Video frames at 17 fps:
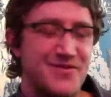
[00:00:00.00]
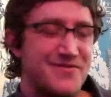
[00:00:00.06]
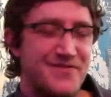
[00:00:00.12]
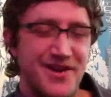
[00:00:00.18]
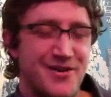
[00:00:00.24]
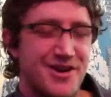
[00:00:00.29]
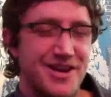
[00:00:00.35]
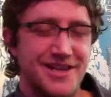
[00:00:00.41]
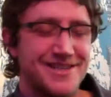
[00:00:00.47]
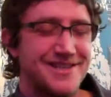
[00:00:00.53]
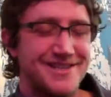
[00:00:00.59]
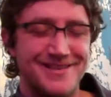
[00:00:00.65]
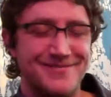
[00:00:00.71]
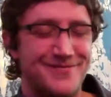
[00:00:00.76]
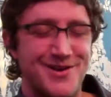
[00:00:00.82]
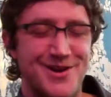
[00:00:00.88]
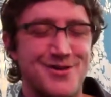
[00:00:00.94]
know,
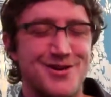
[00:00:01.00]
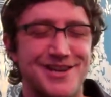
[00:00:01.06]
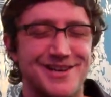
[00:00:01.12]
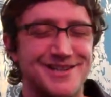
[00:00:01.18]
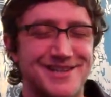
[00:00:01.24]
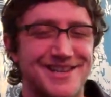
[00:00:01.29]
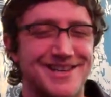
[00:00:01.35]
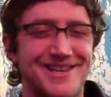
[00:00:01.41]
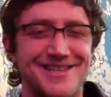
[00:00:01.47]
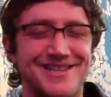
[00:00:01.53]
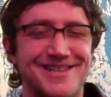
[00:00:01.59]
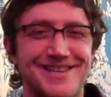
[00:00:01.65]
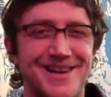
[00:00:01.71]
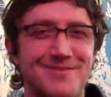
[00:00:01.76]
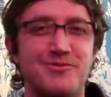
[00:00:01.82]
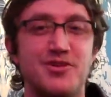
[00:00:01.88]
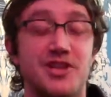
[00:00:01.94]
various, various
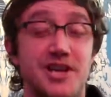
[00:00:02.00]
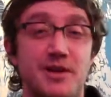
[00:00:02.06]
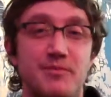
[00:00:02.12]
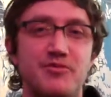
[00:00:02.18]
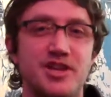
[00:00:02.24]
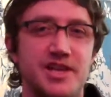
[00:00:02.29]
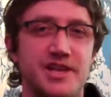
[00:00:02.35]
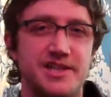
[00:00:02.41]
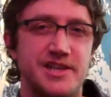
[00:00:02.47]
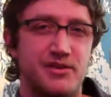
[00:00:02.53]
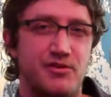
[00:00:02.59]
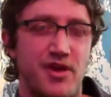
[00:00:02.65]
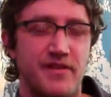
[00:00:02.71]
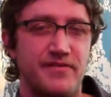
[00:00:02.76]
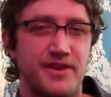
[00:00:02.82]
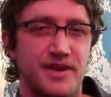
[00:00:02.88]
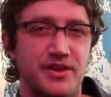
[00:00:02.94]
things. I'm really, I'm really into
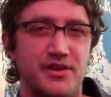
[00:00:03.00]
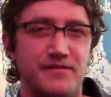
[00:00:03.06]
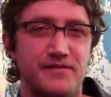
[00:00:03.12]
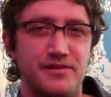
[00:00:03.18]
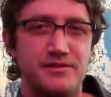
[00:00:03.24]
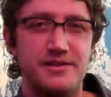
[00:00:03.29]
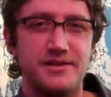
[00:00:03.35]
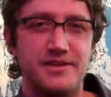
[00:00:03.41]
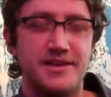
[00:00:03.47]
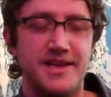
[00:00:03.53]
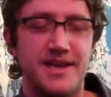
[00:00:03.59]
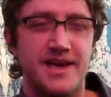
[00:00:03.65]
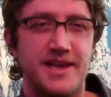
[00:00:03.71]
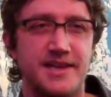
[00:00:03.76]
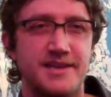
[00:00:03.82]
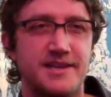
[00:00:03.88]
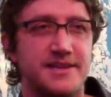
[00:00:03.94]
graphic novels
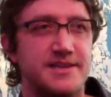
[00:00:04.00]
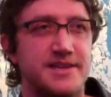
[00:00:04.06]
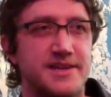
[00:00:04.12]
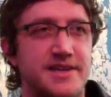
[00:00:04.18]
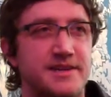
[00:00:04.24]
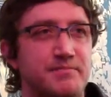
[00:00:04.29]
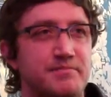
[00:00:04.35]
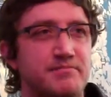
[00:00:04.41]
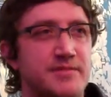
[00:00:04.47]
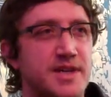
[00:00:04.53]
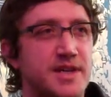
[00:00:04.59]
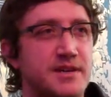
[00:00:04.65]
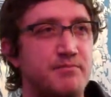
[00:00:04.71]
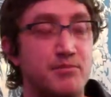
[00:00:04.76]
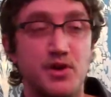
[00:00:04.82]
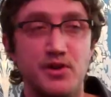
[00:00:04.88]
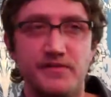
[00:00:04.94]
and um,
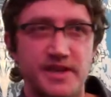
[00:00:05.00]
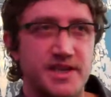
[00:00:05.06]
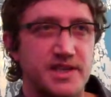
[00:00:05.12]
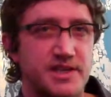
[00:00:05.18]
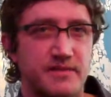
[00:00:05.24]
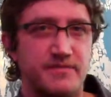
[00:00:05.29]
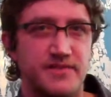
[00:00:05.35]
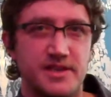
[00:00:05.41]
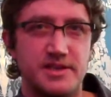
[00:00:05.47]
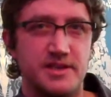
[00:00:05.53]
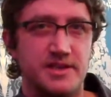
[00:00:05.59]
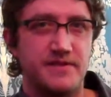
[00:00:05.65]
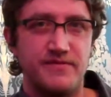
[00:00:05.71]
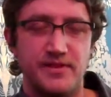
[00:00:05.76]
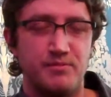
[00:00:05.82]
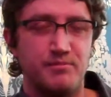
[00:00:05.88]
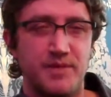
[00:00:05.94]
movies,
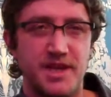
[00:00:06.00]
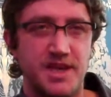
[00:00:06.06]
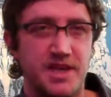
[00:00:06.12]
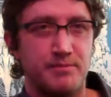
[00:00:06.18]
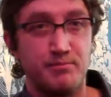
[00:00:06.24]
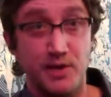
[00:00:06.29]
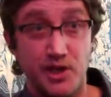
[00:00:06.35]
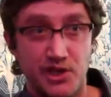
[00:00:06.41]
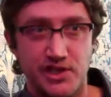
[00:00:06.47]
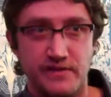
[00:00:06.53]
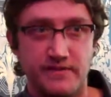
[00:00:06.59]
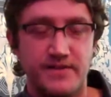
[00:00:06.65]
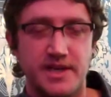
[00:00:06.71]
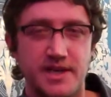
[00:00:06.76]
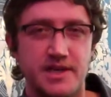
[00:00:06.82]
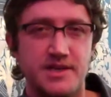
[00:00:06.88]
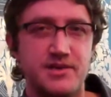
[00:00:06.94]
obviously, filmmaking, music
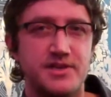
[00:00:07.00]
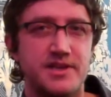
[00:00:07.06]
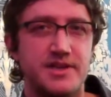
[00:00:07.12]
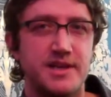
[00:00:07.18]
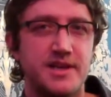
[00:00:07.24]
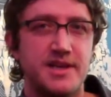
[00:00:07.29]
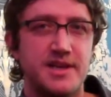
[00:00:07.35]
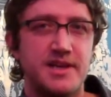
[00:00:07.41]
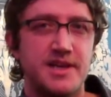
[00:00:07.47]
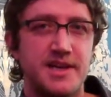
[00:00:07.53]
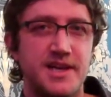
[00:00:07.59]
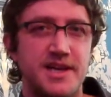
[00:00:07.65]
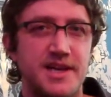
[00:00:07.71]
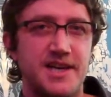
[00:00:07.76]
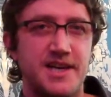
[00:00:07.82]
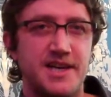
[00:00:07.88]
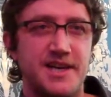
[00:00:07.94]
videos,
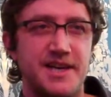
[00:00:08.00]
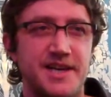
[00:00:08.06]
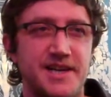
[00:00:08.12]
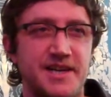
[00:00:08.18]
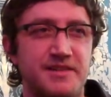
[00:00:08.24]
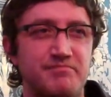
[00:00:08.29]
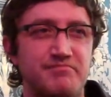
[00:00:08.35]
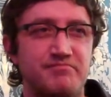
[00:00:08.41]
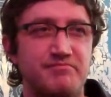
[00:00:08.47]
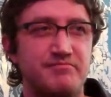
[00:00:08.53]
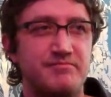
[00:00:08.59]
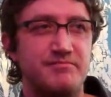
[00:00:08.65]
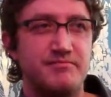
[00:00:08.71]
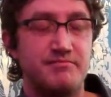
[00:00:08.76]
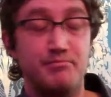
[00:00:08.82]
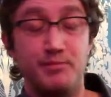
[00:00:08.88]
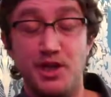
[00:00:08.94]
um,
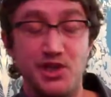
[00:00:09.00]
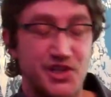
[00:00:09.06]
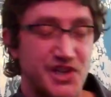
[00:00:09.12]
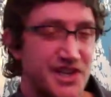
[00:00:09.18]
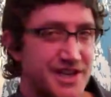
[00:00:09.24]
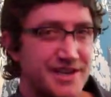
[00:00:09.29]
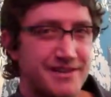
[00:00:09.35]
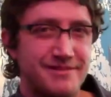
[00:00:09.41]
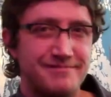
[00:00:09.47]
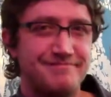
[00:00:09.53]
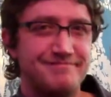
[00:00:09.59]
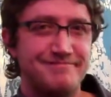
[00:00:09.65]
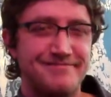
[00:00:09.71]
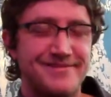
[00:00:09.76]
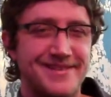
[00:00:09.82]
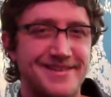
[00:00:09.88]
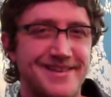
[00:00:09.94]
music.
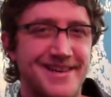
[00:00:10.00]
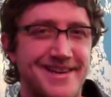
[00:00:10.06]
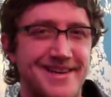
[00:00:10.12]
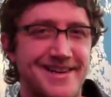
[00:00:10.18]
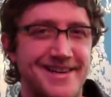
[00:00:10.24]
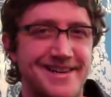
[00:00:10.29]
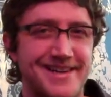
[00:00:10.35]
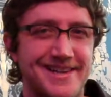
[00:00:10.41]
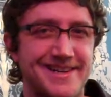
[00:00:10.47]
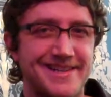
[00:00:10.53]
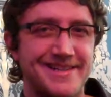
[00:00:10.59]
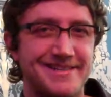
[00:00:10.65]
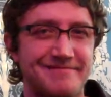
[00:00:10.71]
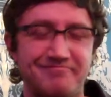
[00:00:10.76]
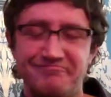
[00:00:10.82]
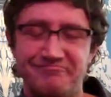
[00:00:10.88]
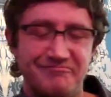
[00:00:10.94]
Uh,
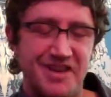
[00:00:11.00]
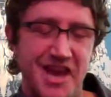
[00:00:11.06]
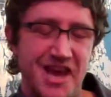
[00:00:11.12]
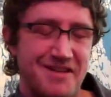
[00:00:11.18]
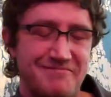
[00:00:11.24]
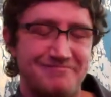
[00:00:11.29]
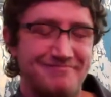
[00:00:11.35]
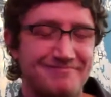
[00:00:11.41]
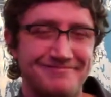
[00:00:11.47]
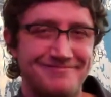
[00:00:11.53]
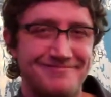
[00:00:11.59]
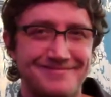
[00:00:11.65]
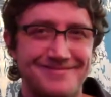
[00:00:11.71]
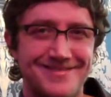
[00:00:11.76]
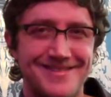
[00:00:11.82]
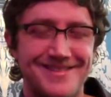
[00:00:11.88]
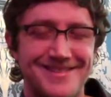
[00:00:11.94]
if you weren't in this
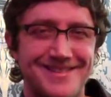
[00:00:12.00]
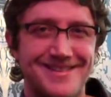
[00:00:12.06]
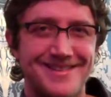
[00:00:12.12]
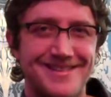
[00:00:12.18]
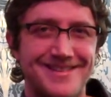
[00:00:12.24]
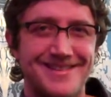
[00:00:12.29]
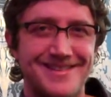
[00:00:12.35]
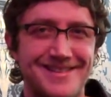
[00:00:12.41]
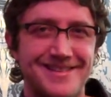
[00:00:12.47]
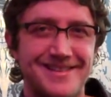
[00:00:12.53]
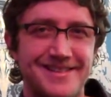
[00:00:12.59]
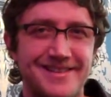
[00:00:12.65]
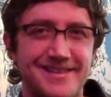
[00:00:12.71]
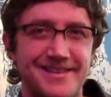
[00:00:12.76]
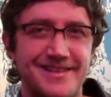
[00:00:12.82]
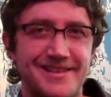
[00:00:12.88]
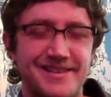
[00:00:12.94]
creative industry, what do you
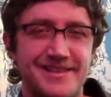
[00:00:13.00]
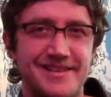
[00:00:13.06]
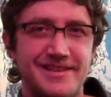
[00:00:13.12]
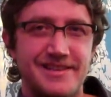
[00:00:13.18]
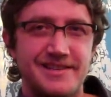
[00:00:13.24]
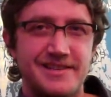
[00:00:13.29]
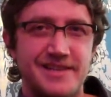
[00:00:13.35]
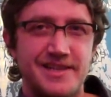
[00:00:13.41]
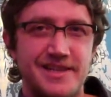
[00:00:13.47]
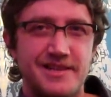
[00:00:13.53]
think you'd be doing?